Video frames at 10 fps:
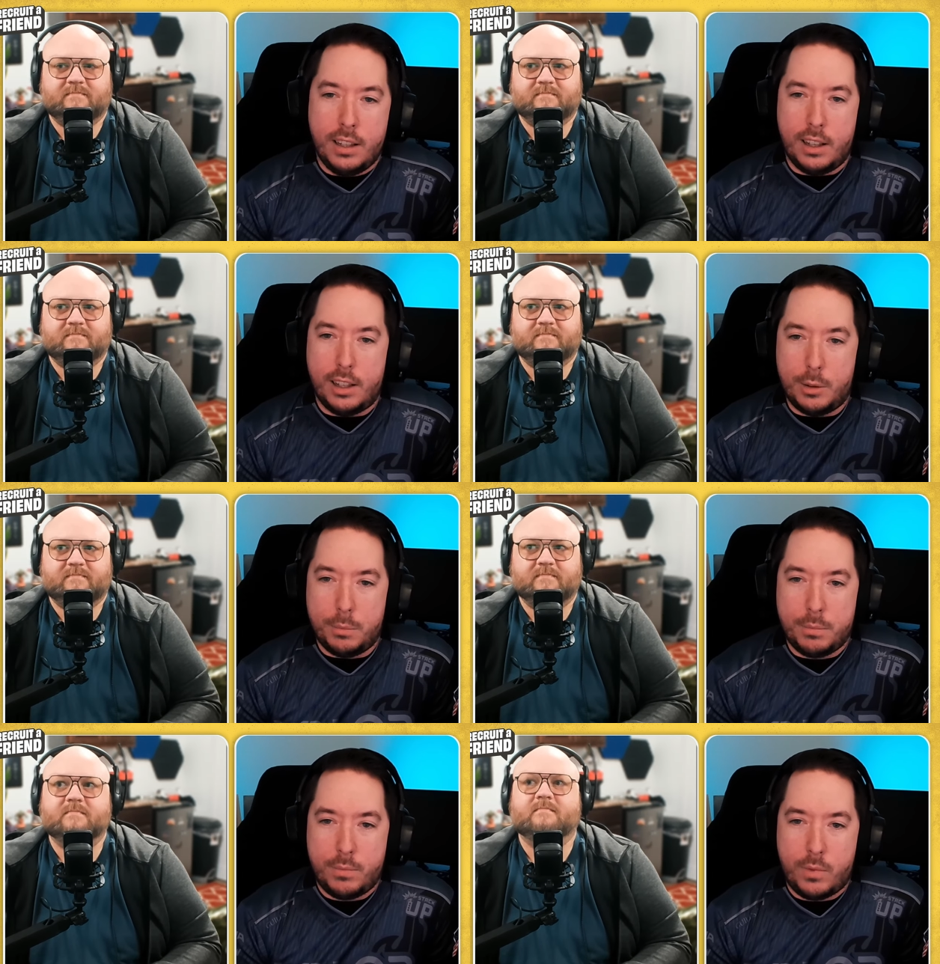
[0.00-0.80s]

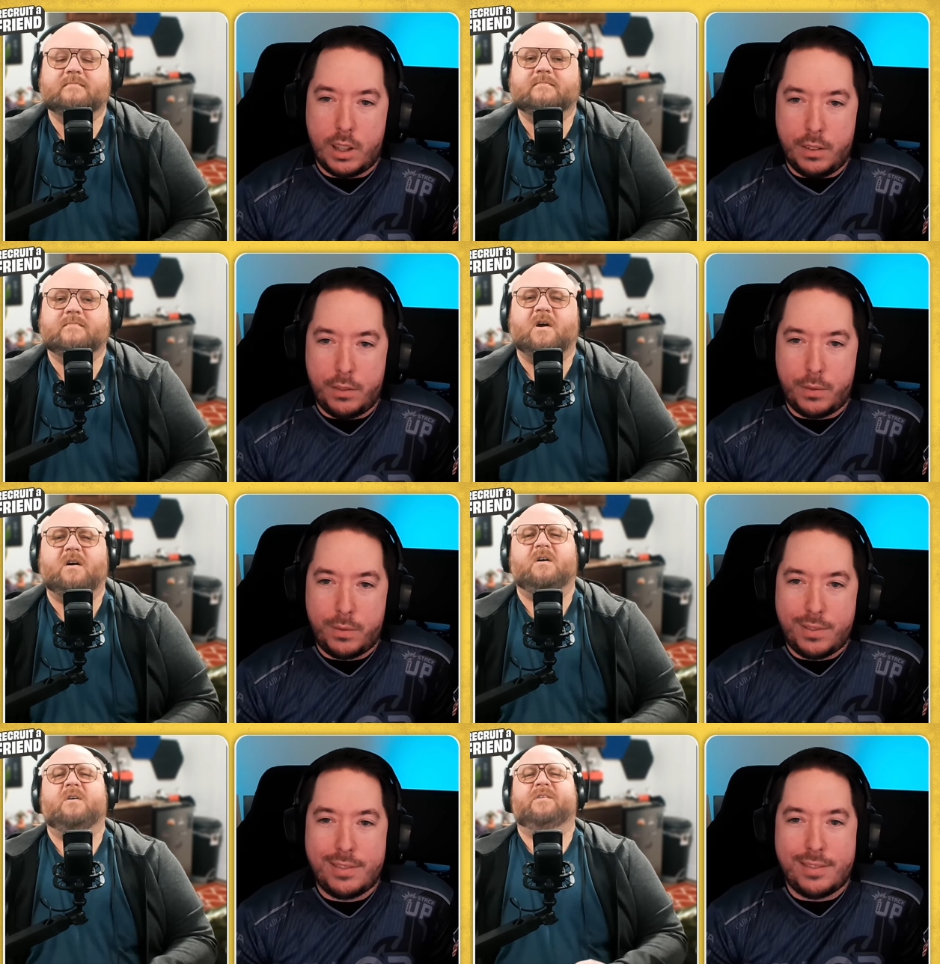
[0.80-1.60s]
Speaker 1: Um, mm.
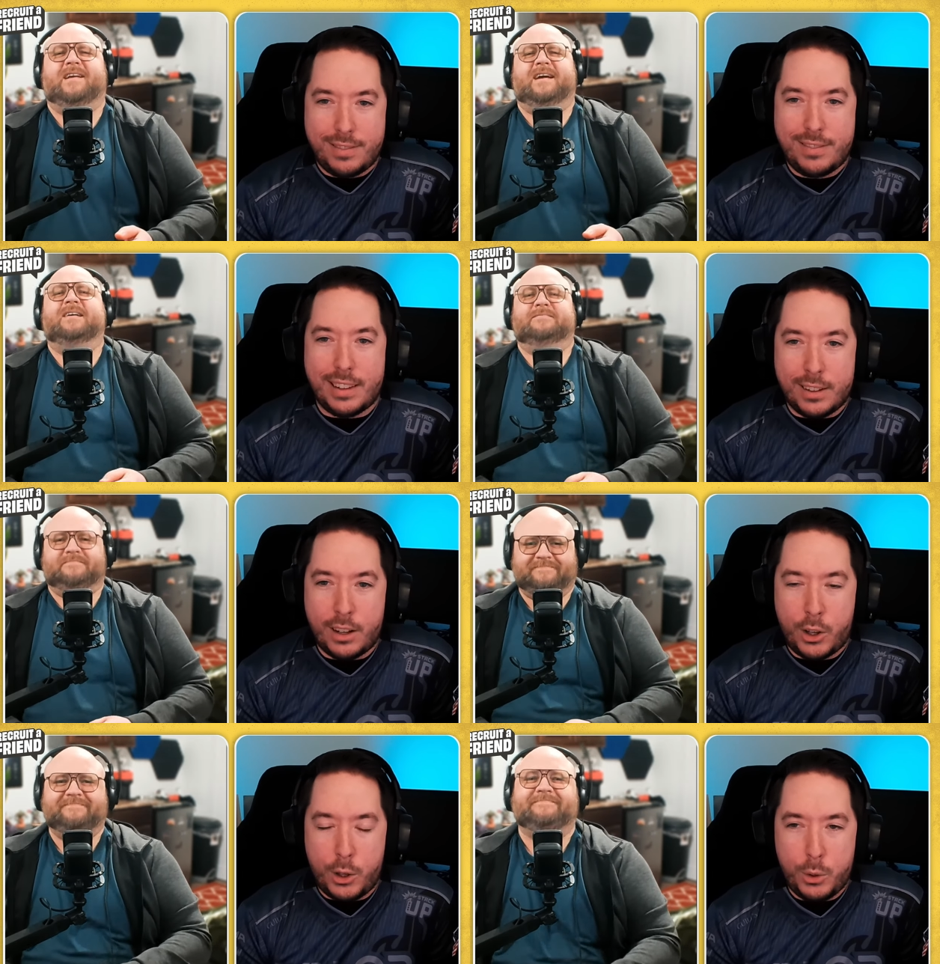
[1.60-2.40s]
oh yeah, yeah,
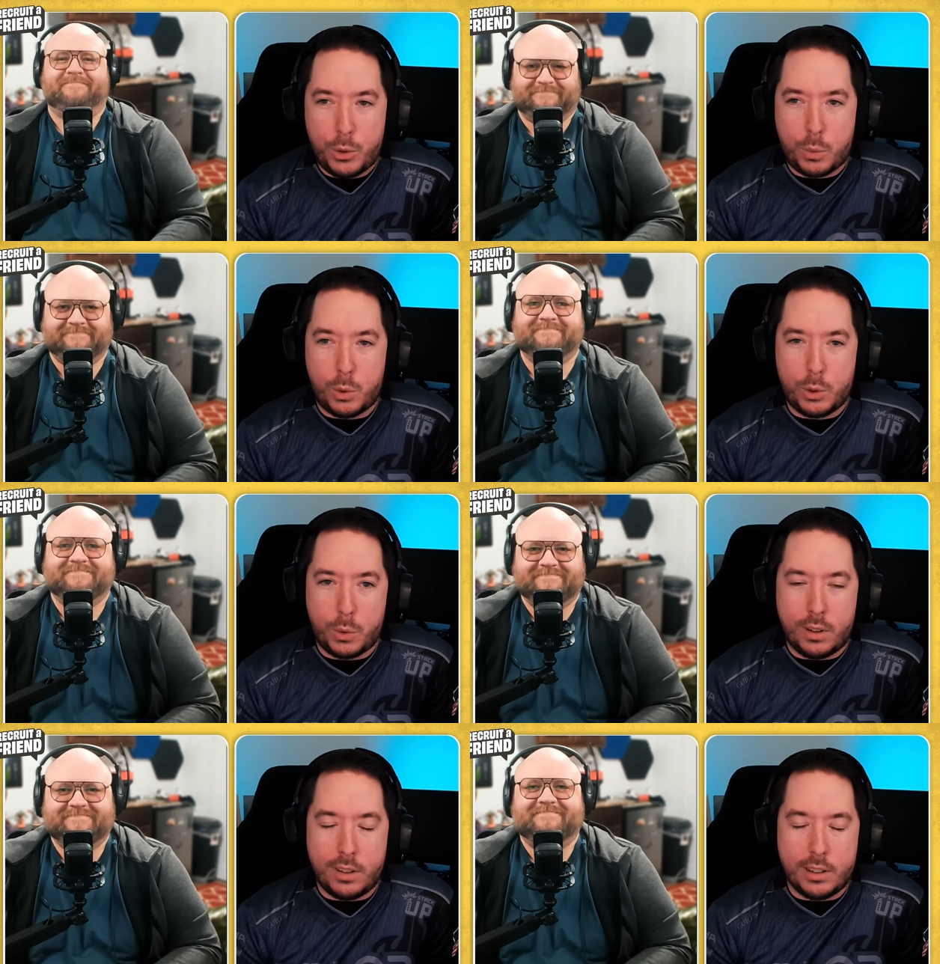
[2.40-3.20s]
a huge World of
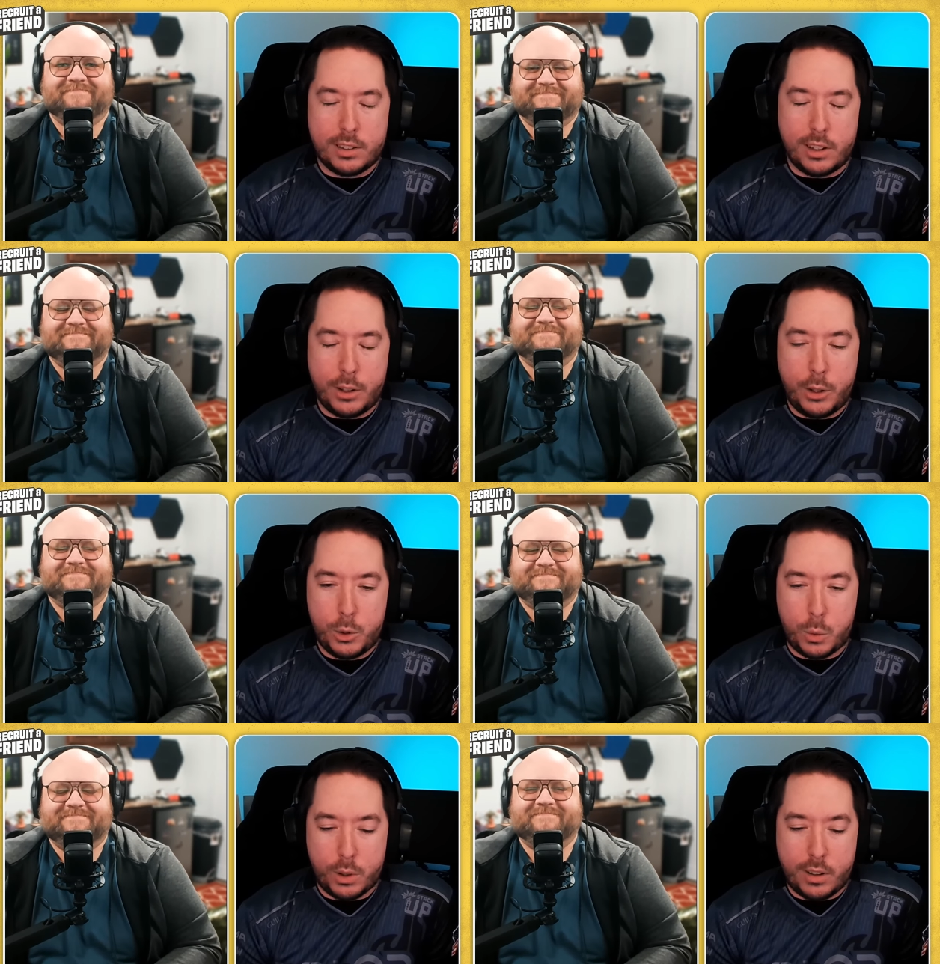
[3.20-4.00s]
War, or, uh, sorry, a
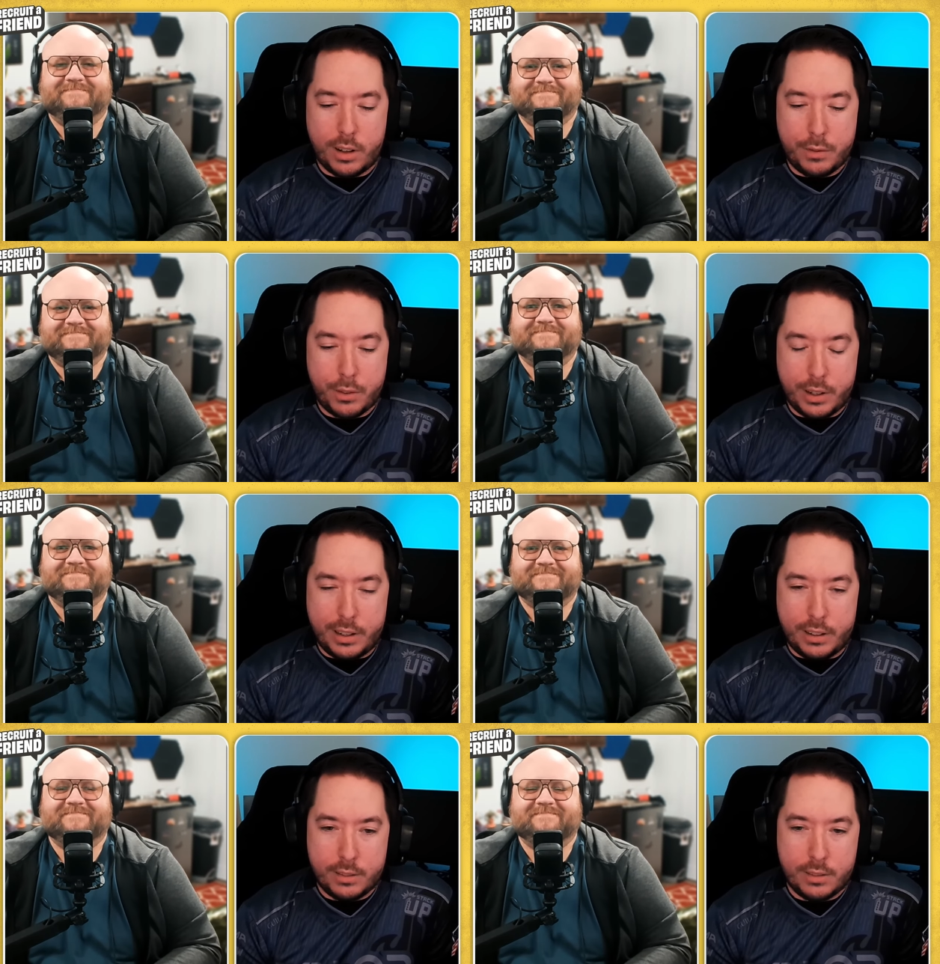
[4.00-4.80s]
huge Warcraft
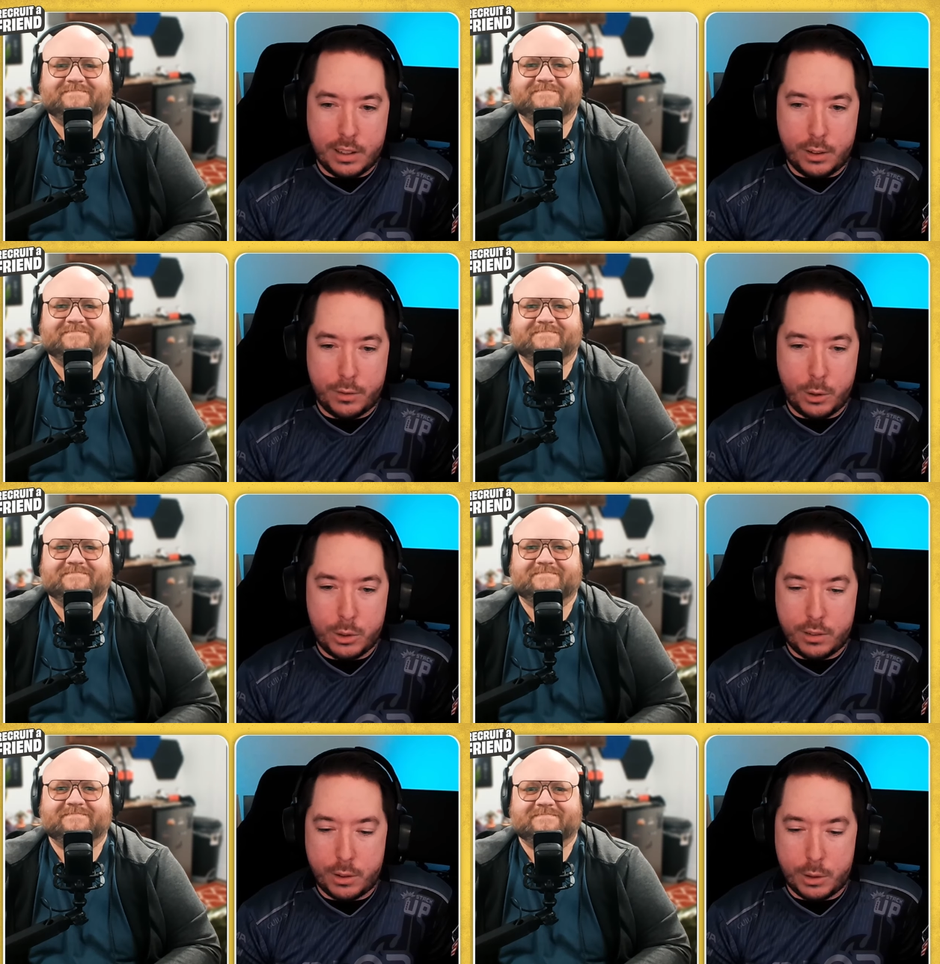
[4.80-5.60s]
three, uh, the
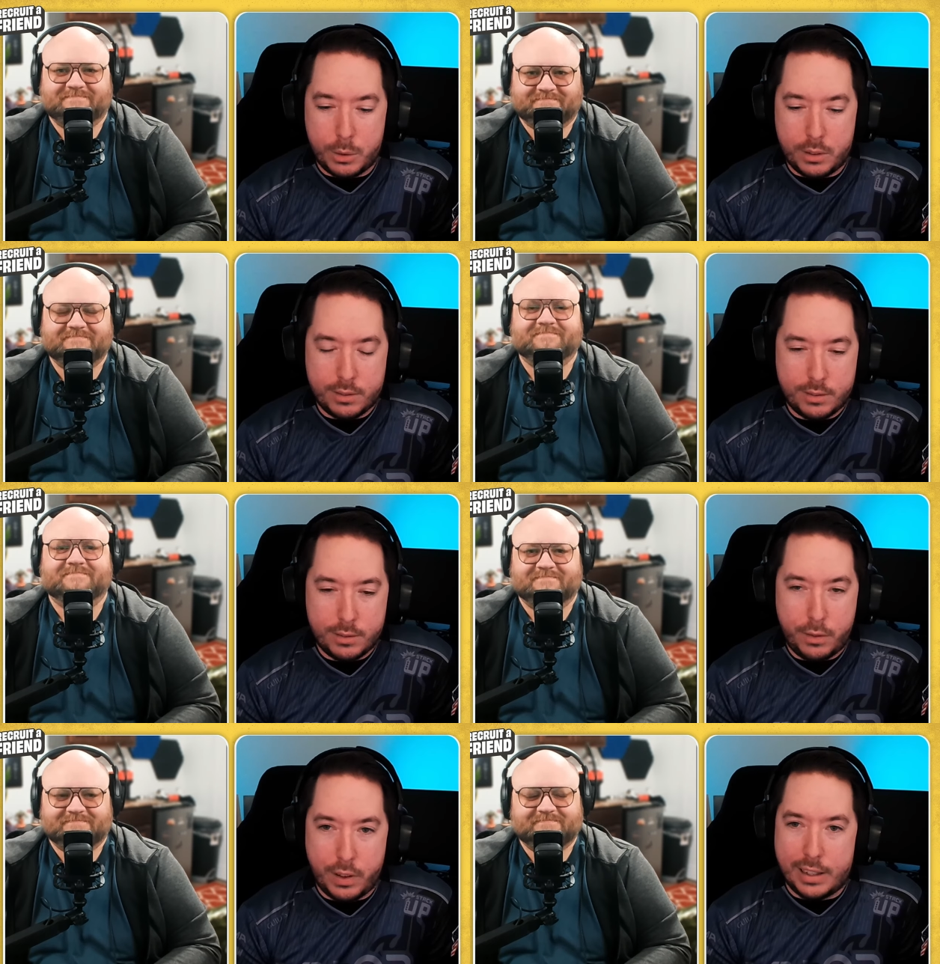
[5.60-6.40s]
Frozen Throne
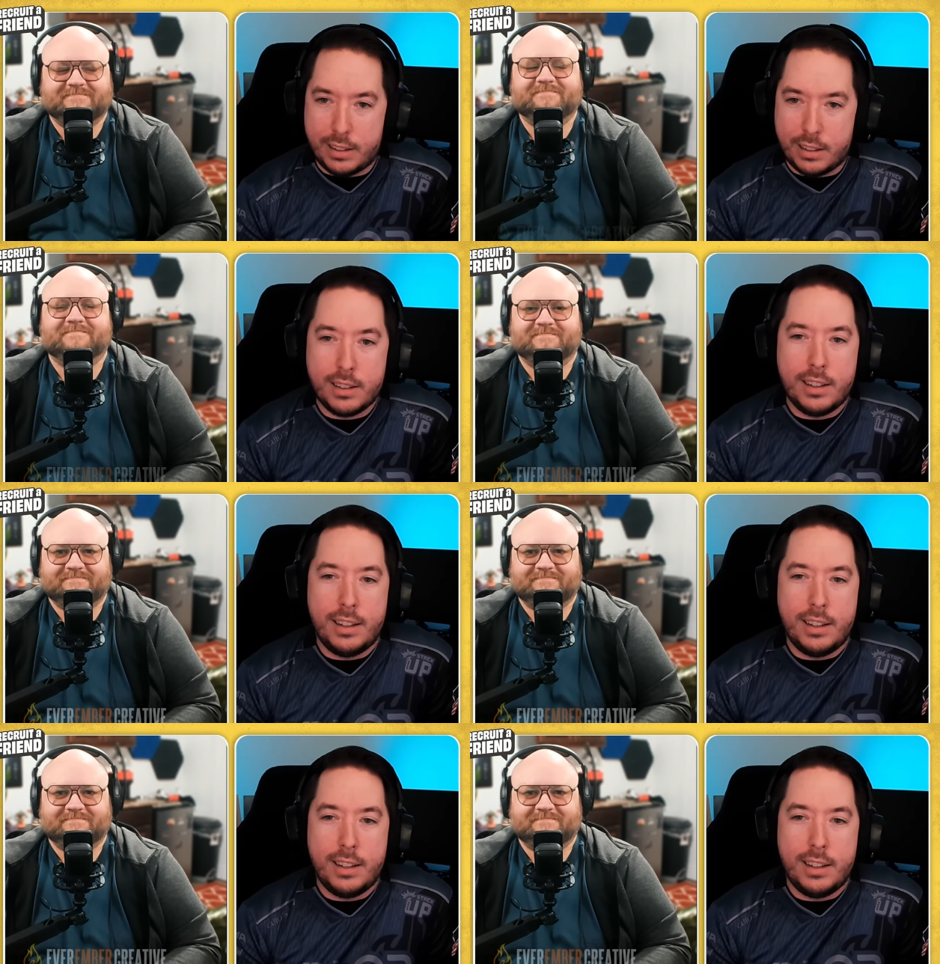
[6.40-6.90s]
fan